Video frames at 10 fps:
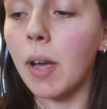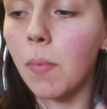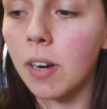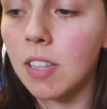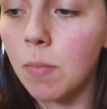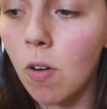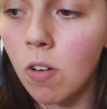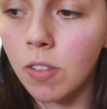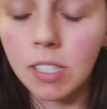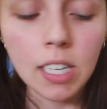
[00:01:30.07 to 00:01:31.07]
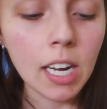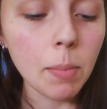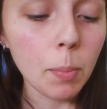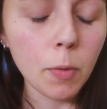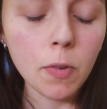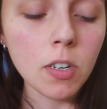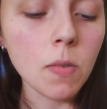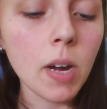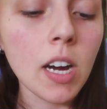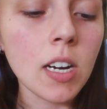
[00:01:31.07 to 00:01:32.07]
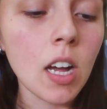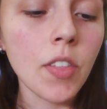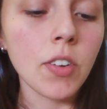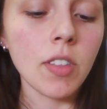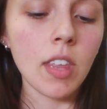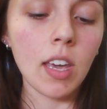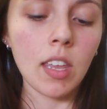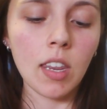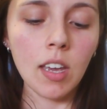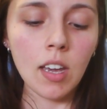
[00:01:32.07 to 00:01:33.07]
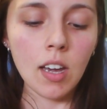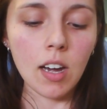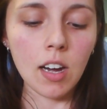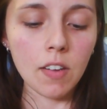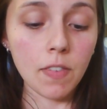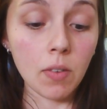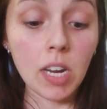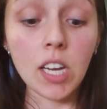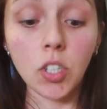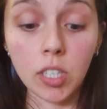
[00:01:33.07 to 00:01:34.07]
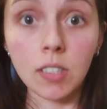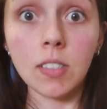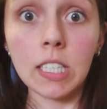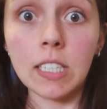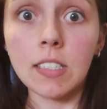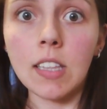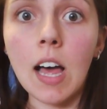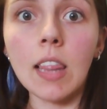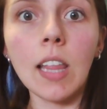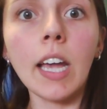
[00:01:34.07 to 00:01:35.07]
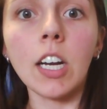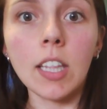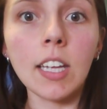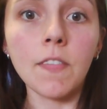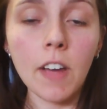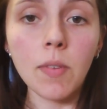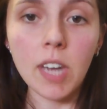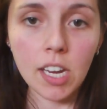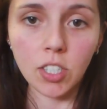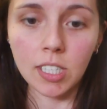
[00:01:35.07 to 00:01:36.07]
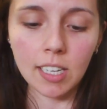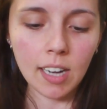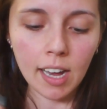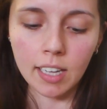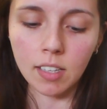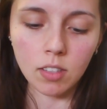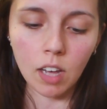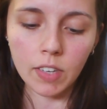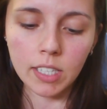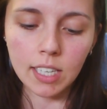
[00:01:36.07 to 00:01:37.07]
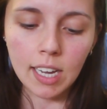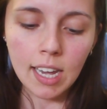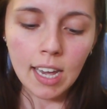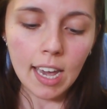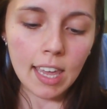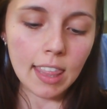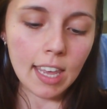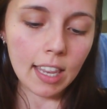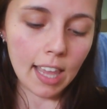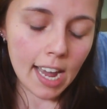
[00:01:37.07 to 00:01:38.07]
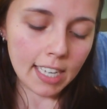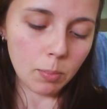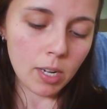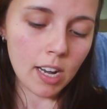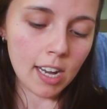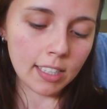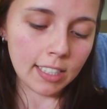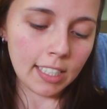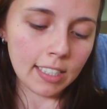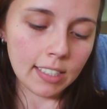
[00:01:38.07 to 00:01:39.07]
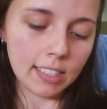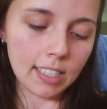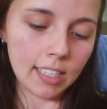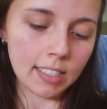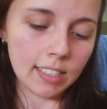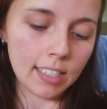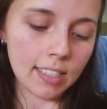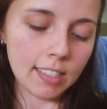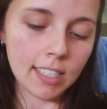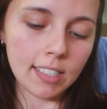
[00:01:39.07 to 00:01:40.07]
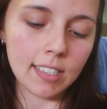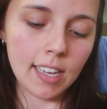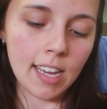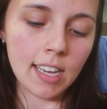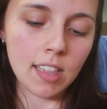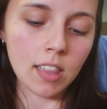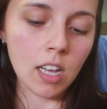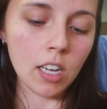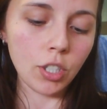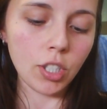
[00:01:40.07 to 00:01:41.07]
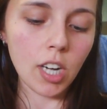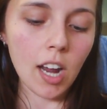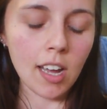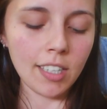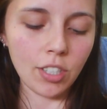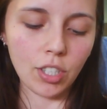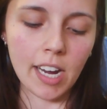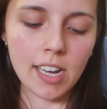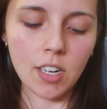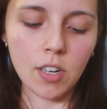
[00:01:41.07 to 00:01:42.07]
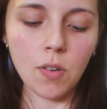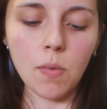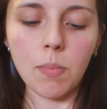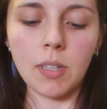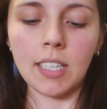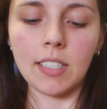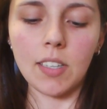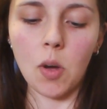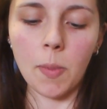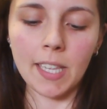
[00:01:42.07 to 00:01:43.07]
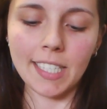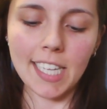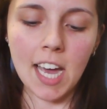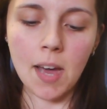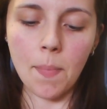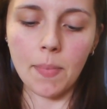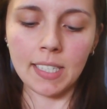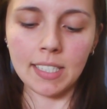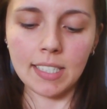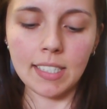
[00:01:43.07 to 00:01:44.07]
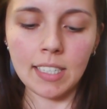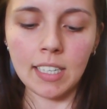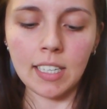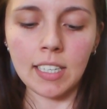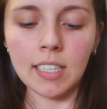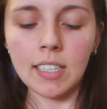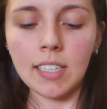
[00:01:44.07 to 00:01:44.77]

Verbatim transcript: I wear them all the time. I prefer to wear it other than uh, foundation. It is a lot lighter than foundation, and I love it. And then last but not least, it says this is a Lush eyeshadow. Let's open this up and see.